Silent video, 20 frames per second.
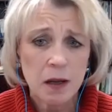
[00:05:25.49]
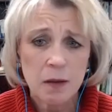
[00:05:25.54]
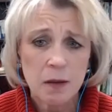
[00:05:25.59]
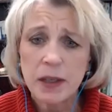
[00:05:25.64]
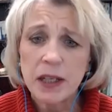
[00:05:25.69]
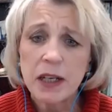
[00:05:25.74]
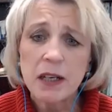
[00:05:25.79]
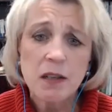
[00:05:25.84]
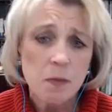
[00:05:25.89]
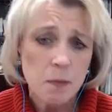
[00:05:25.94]

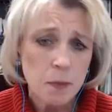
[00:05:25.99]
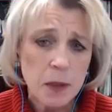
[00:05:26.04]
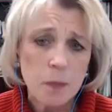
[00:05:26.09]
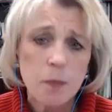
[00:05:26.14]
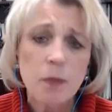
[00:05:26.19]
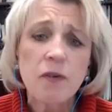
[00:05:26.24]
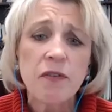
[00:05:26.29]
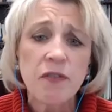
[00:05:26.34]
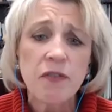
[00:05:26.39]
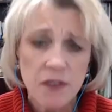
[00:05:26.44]
because
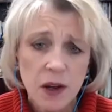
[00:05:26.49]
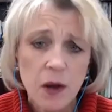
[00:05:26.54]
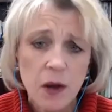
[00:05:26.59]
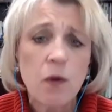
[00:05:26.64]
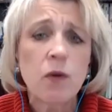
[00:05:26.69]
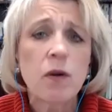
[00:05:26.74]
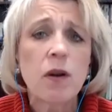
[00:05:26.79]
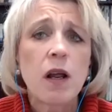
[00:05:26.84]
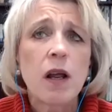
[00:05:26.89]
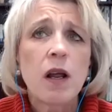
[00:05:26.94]
people
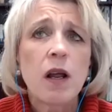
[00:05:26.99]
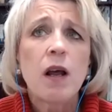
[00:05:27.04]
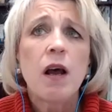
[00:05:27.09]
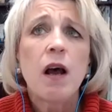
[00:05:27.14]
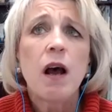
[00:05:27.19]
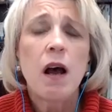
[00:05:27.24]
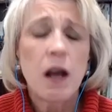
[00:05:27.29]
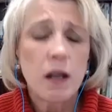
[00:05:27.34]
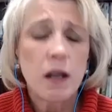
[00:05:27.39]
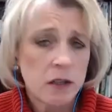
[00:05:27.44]
felt
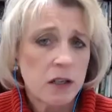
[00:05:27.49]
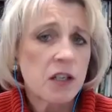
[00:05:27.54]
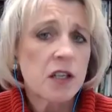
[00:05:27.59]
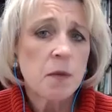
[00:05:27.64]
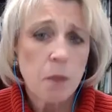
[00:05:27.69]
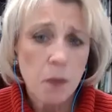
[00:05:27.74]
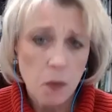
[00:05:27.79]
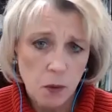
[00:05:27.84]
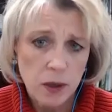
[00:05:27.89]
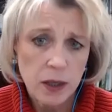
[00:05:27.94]

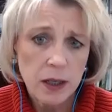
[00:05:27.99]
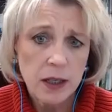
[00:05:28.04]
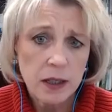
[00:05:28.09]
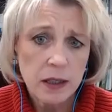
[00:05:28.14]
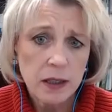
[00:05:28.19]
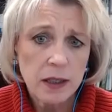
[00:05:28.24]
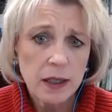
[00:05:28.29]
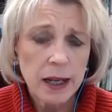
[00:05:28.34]
unsupported.